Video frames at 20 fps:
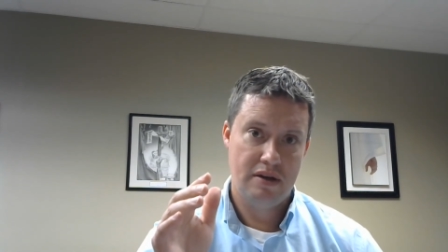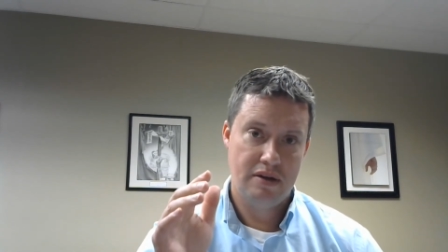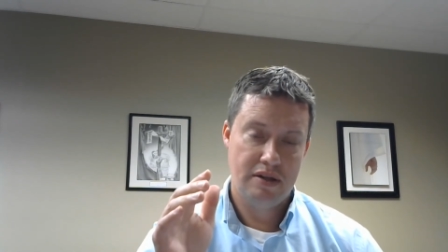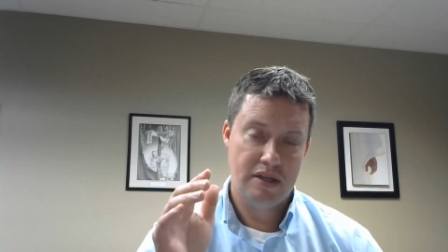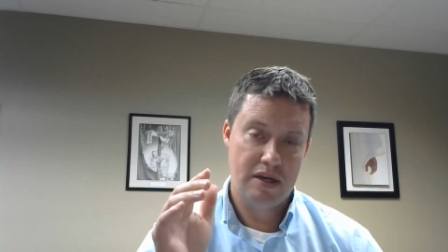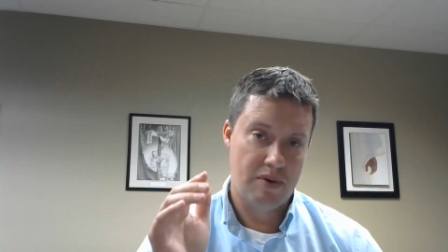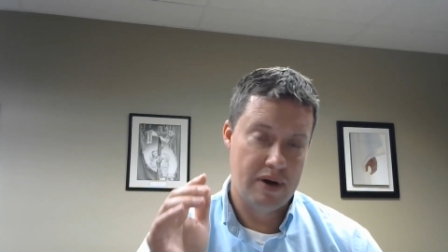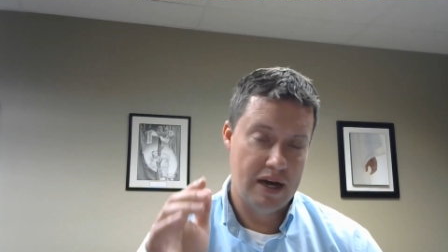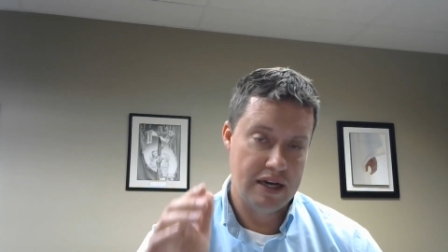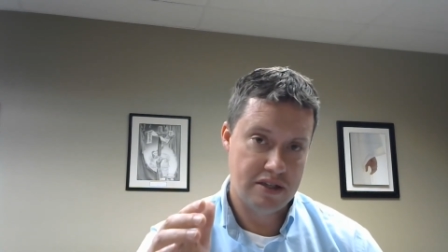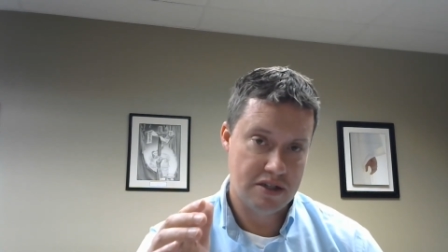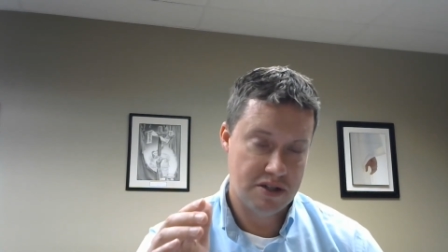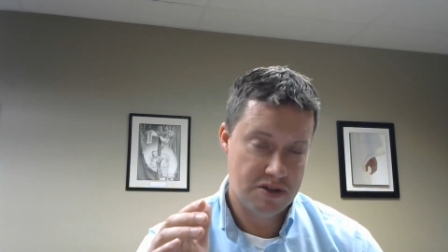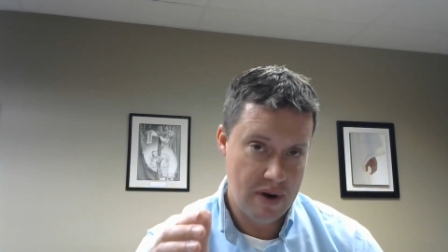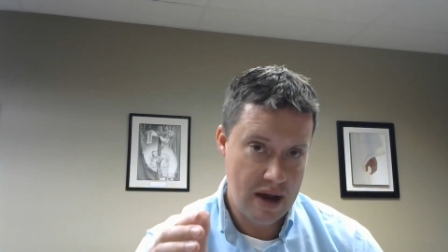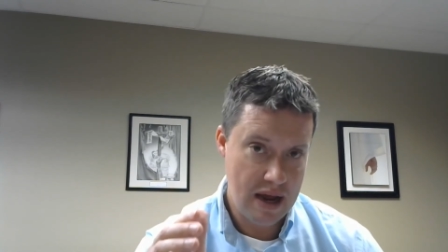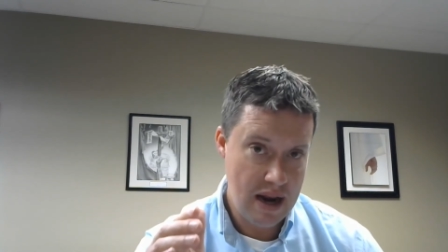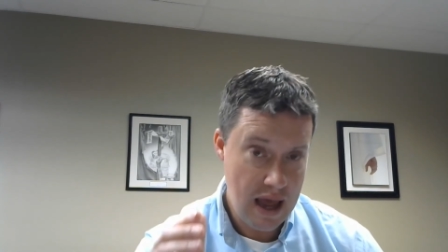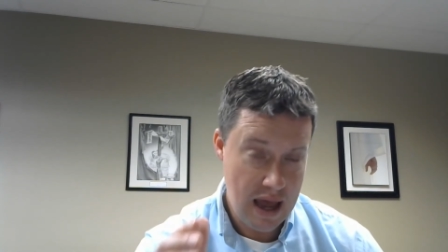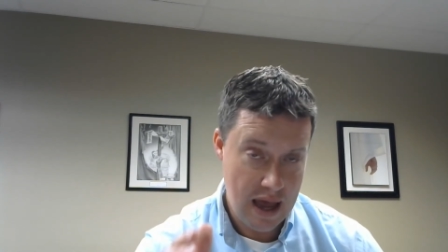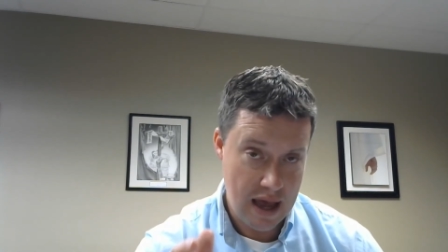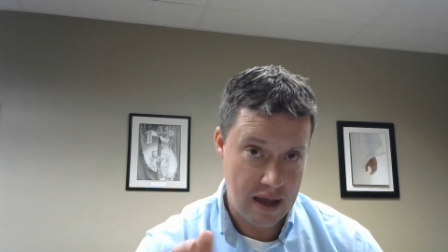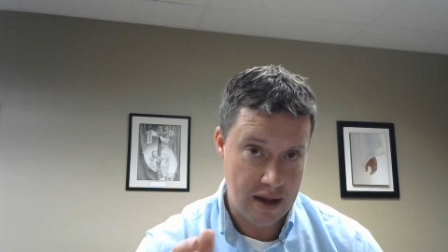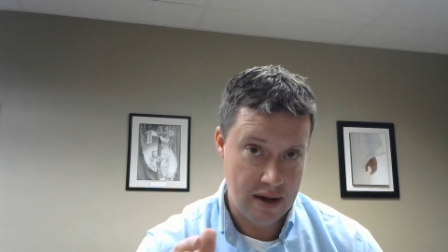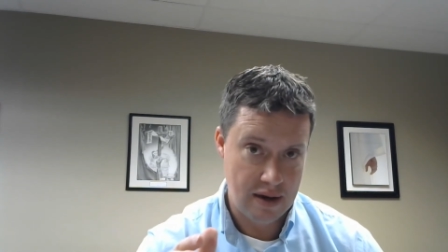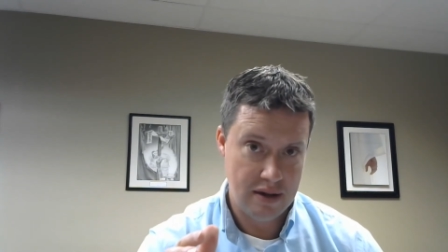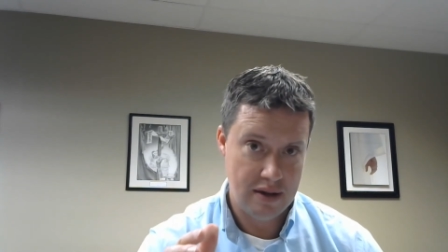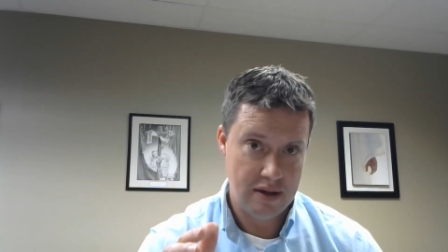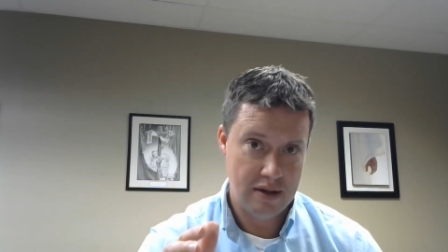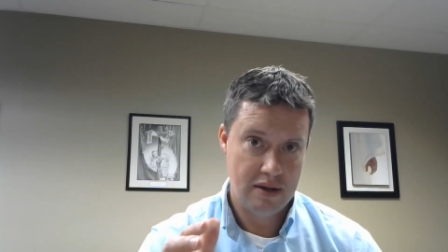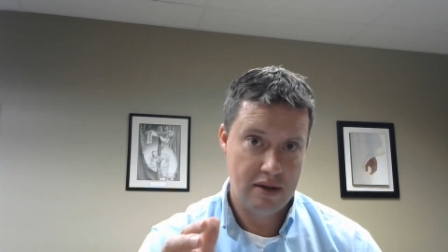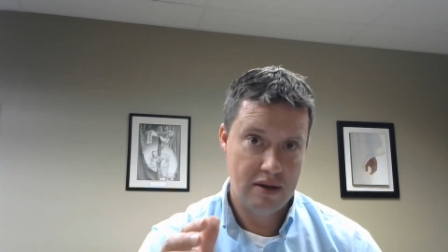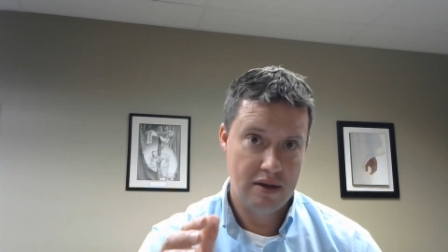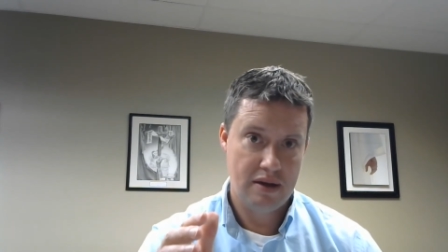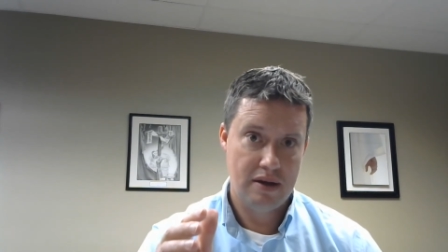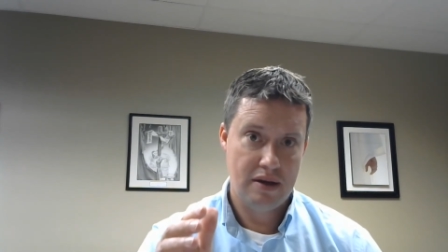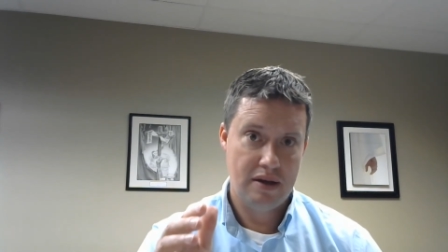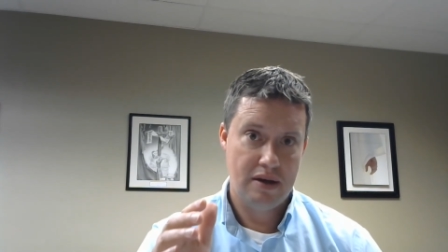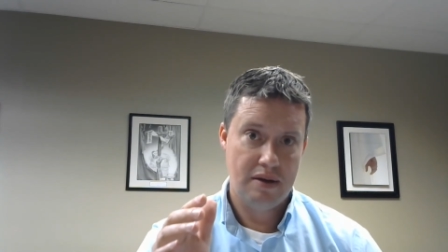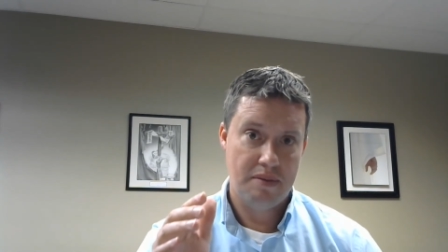That righteous right hand
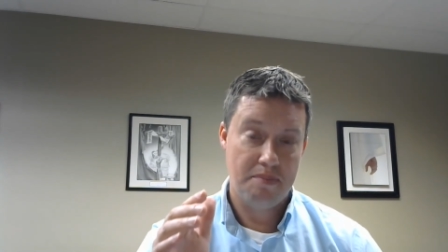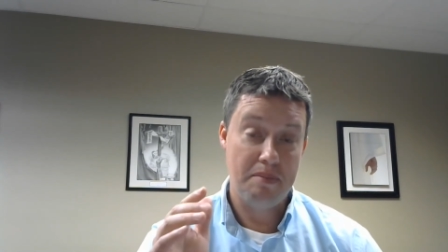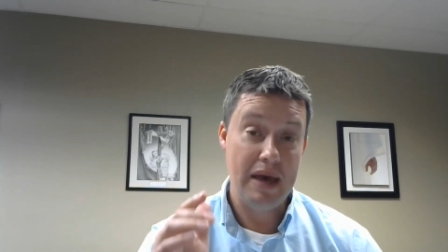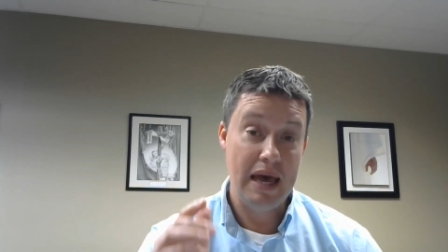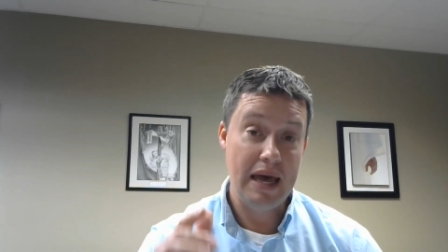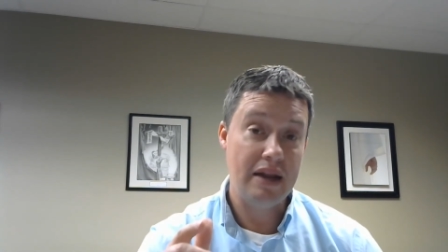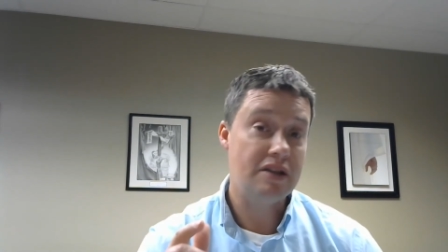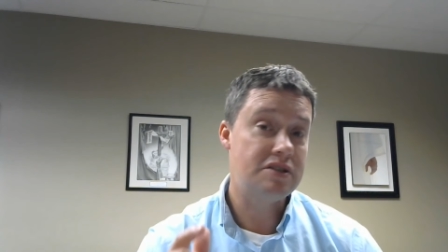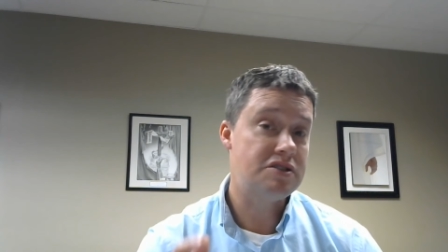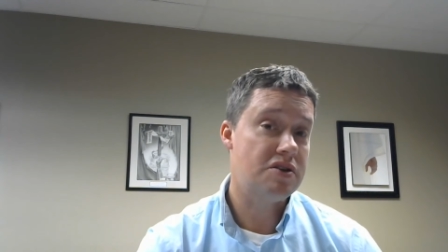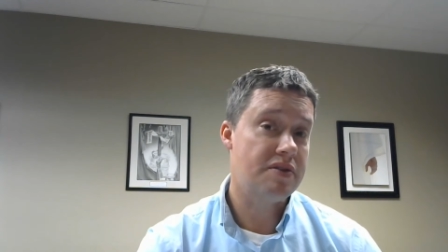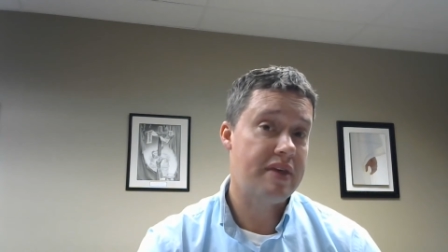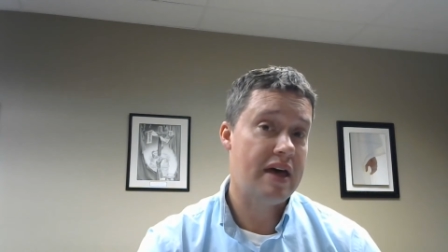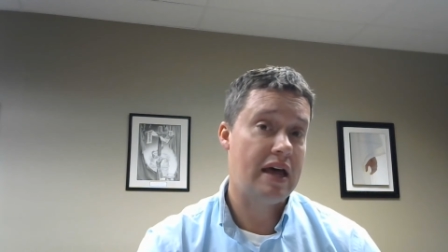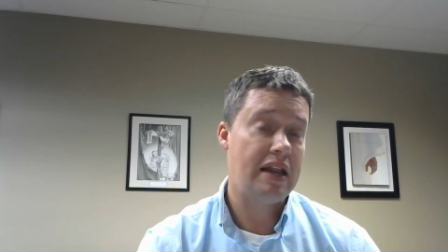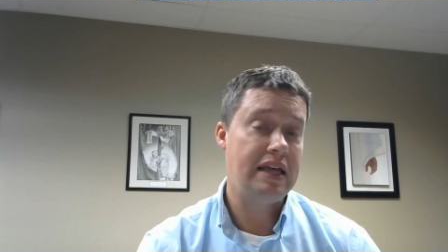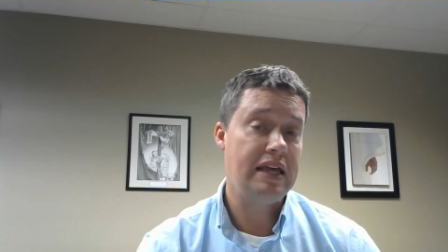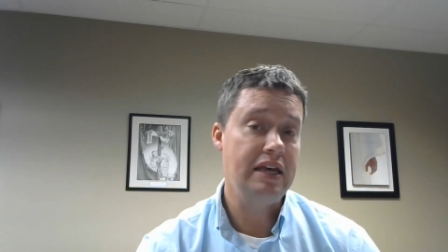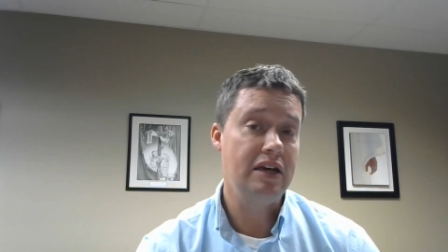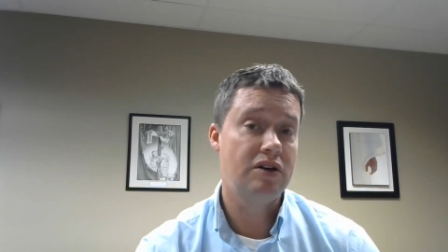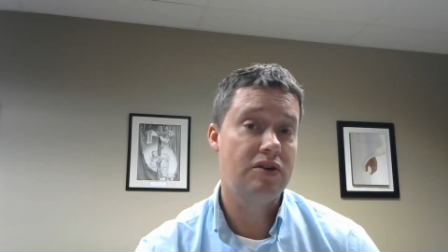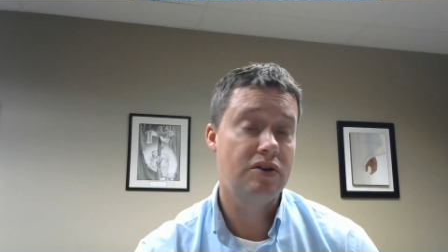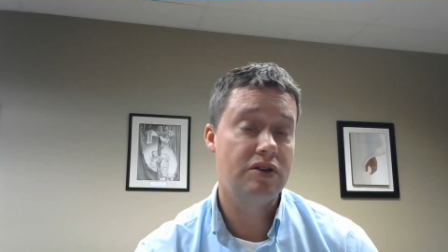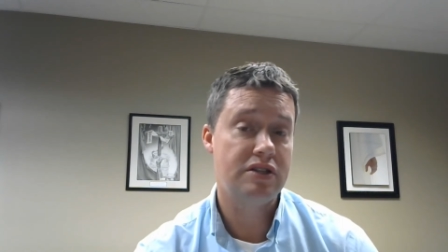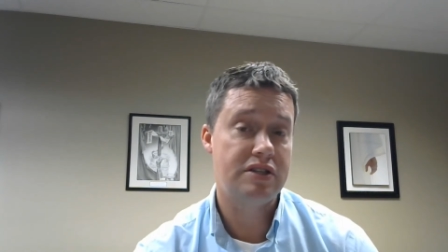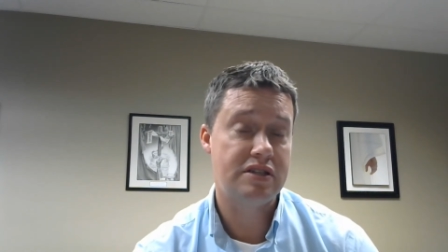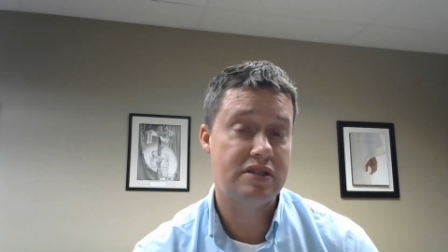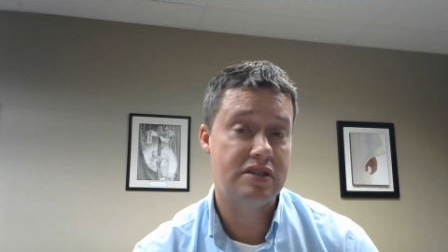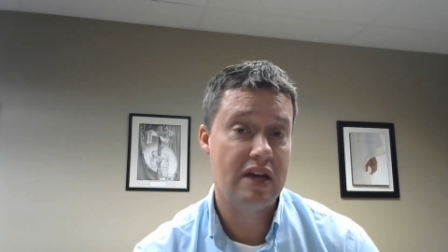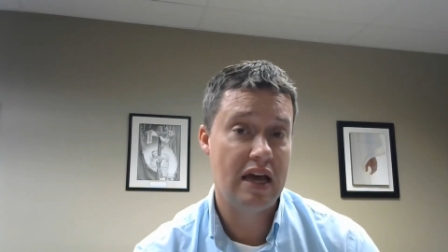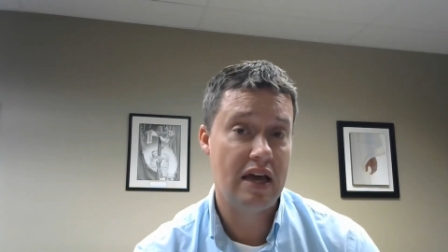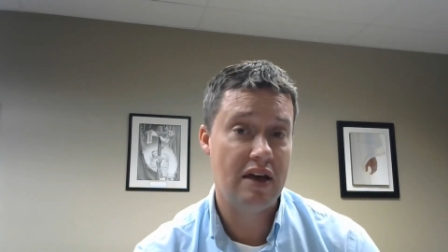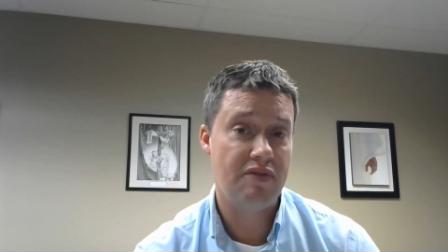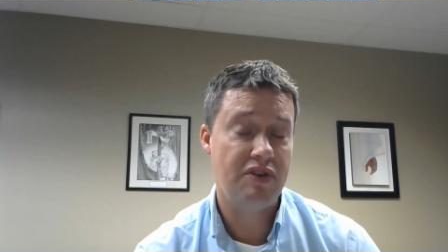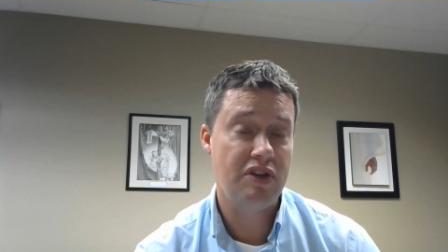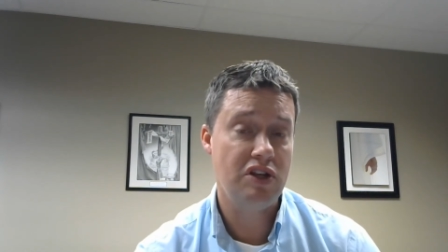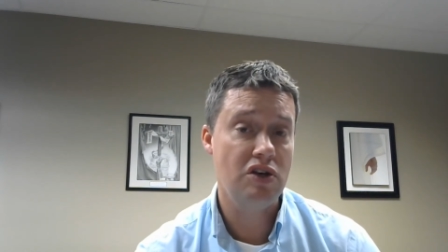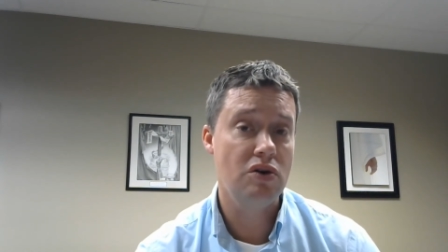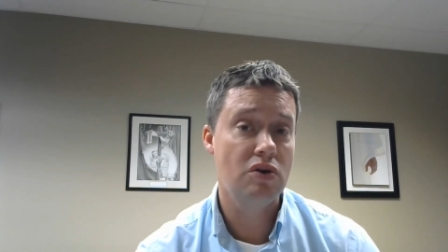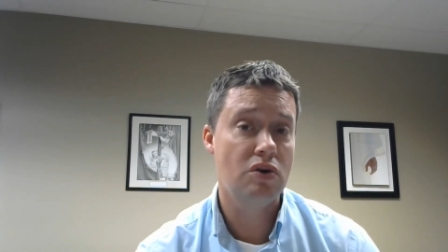made it so that he could
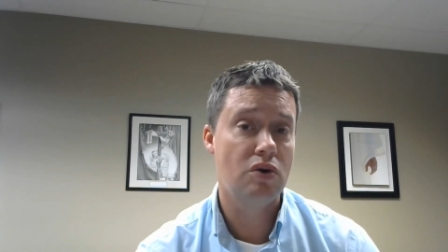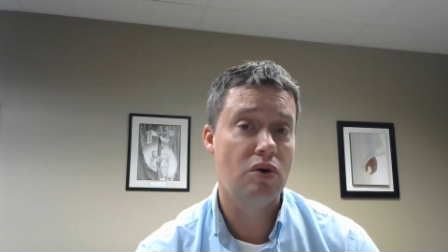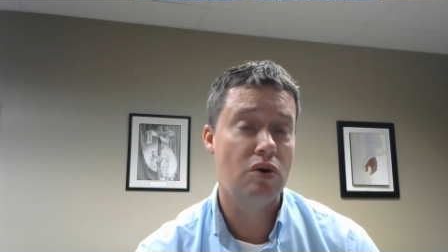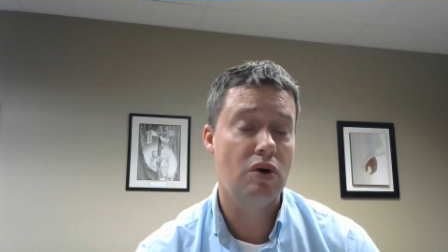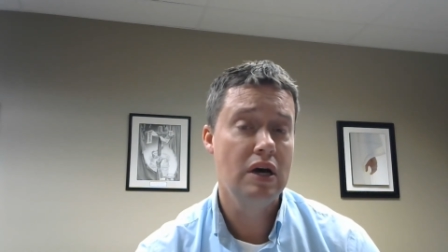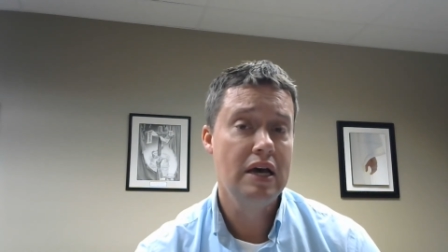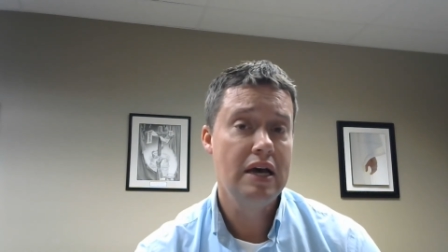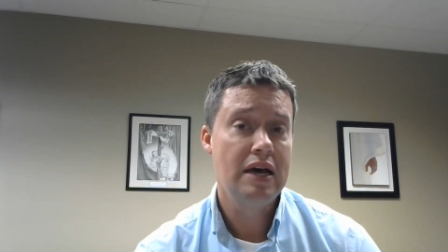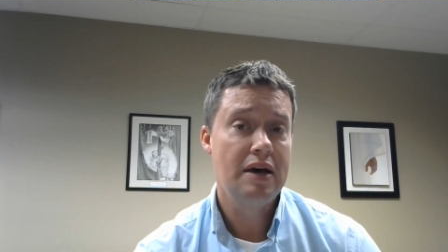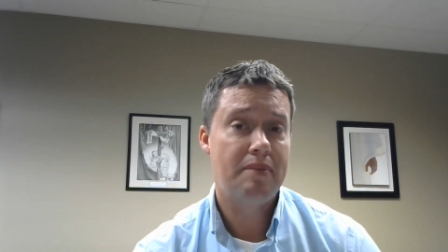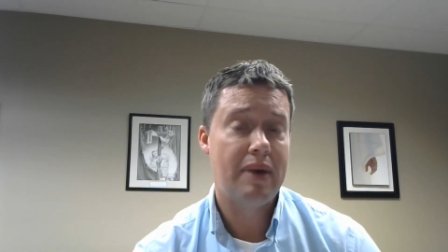save you